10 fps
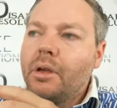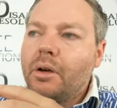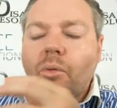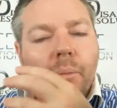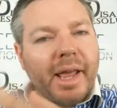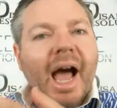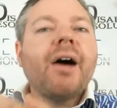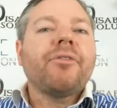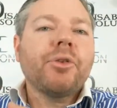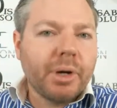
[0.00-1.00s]
what we
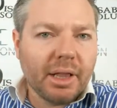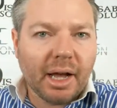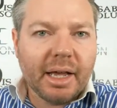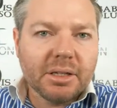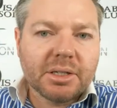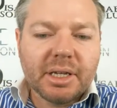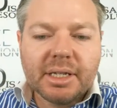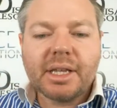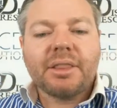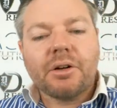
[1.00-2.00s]
have to realize is
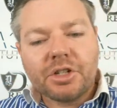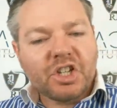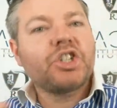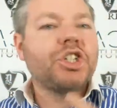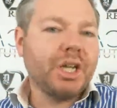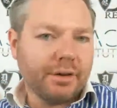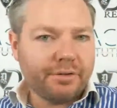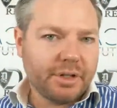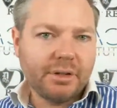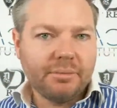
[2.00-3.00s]
that there is a
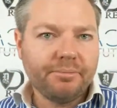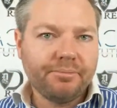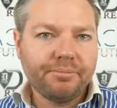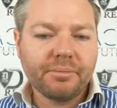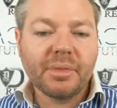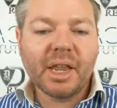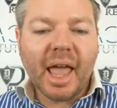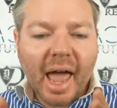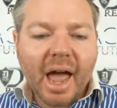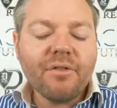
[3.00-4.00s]
shift.
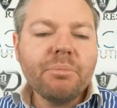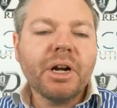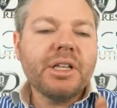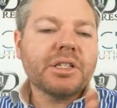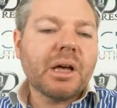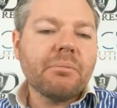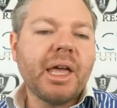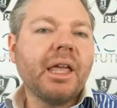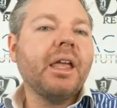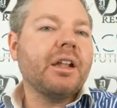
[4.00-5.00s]
Everybody's not
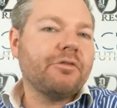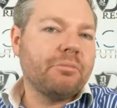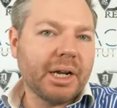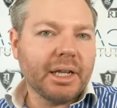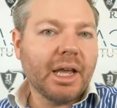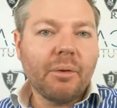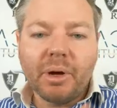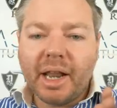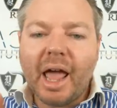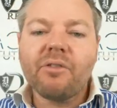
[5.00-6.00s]
making enough money. And
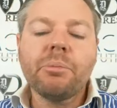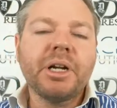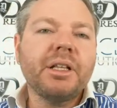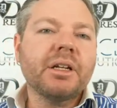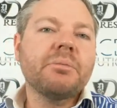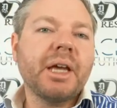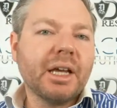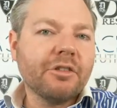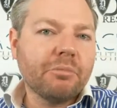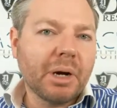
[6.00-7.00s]
when everybody doesn't make
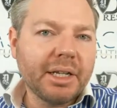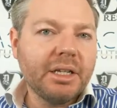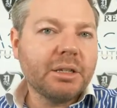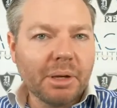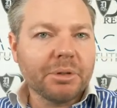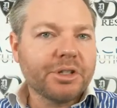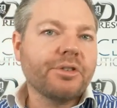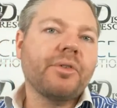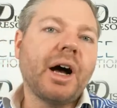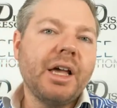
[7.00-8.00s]
enough money to be able to
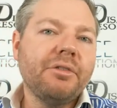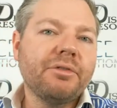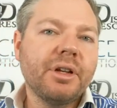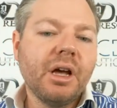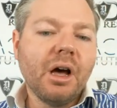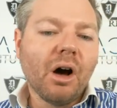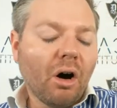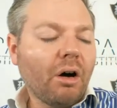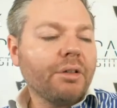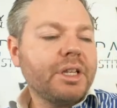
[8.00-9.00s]
survive,
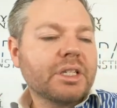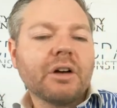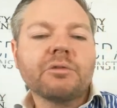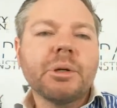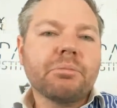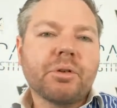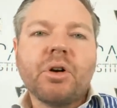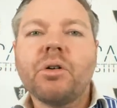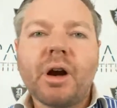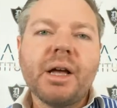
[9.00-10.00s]
all these government
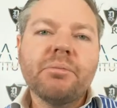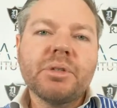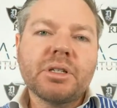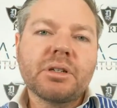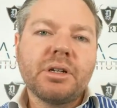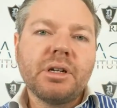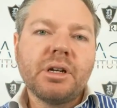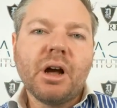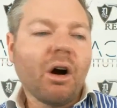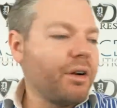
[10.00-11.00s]
programs
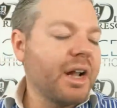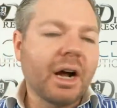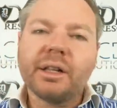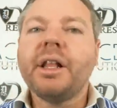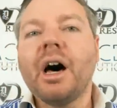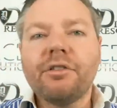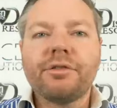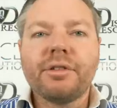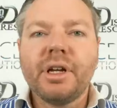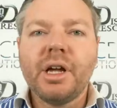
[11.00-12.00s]
are not
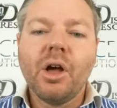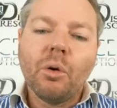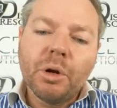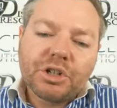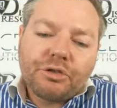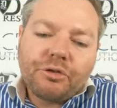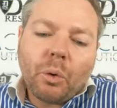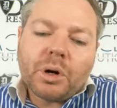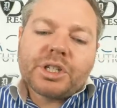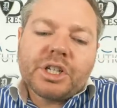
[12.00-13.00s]
enough, which
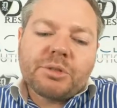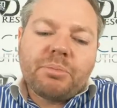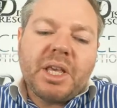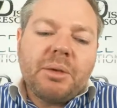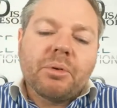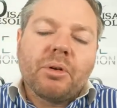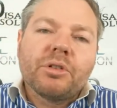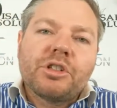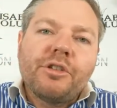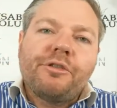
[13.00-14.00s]
forces people
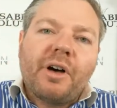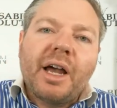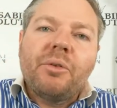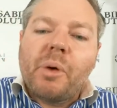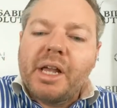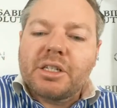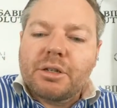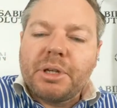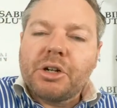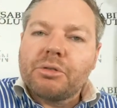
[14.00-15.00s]
to find ways to
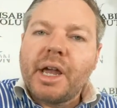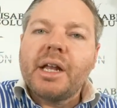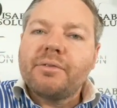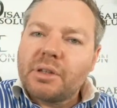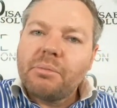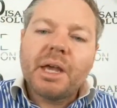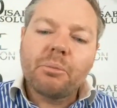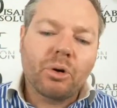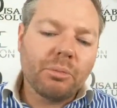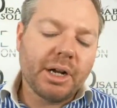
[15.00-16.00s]
be creative to make
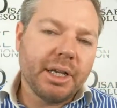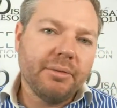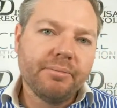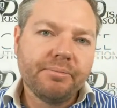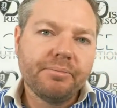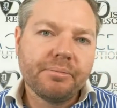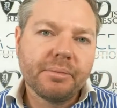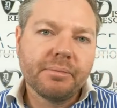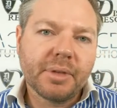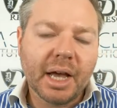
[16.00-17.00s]
more money.
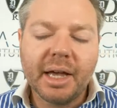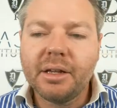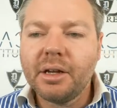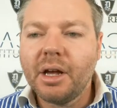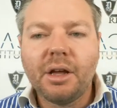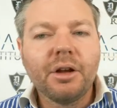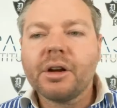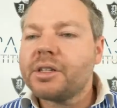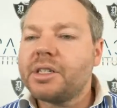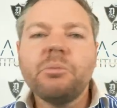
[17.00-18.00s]
Okay. You're going
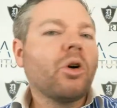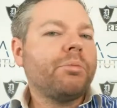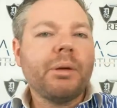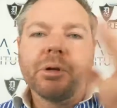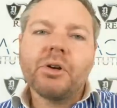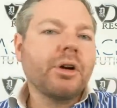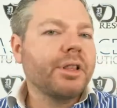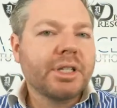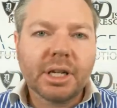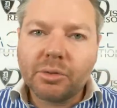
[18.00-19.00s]
to see more people going on the
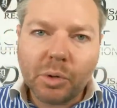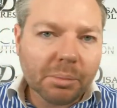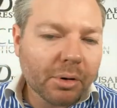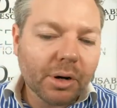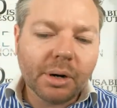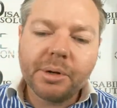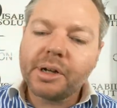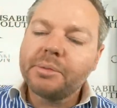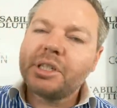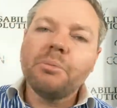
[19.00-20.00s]
ticket to work program. You're going
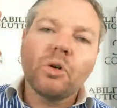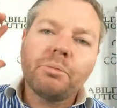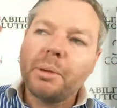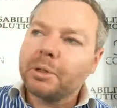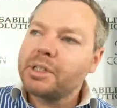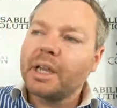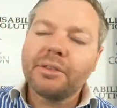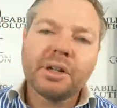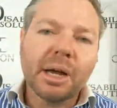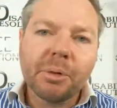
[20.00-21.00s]
to see more people taking their
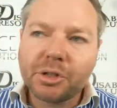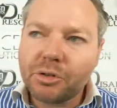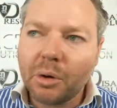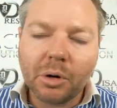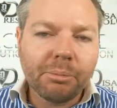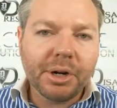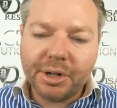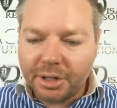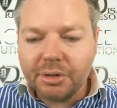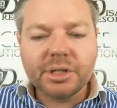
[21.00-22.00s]
9-month trial work period
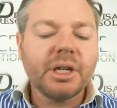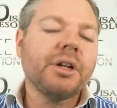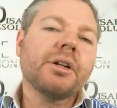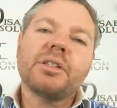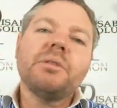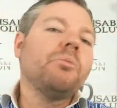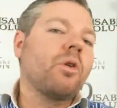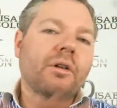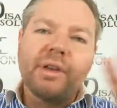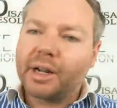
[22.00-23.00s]
and using it. You're going to see
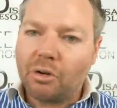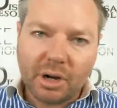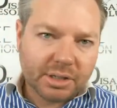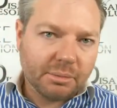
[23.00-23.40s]
more of that across the